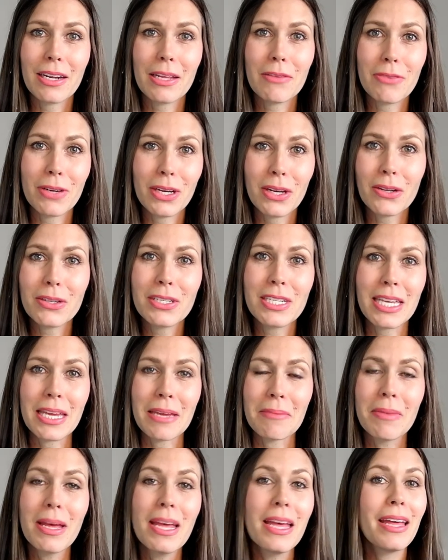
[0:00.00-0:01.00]
for your team
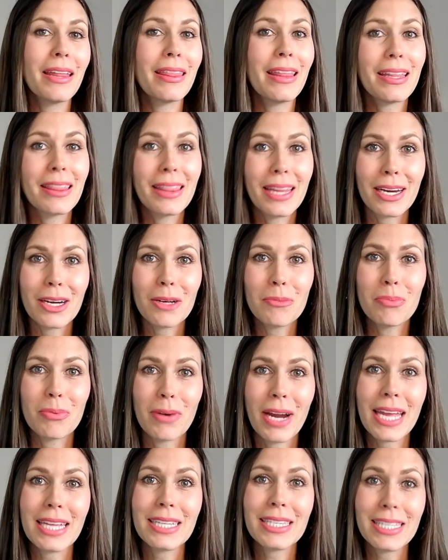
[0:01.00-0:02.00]
that their
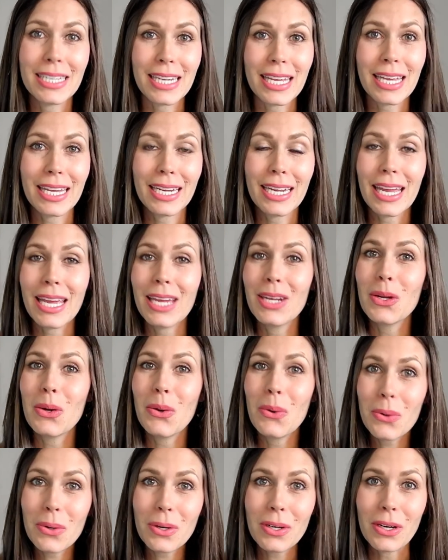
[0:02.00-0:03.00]
brains need in
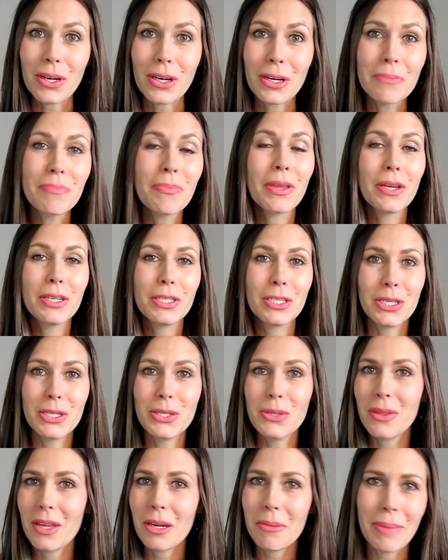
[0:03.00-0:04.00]
order to do
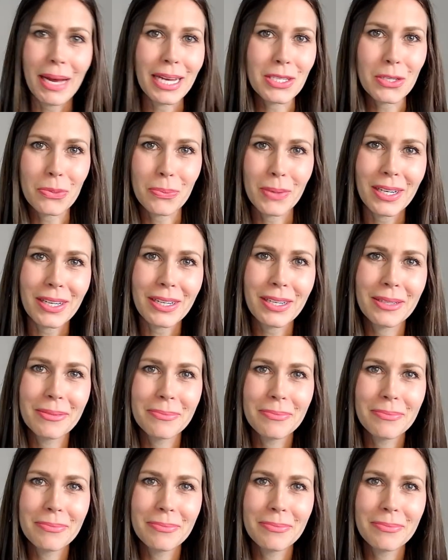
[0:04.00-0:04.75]
their best work.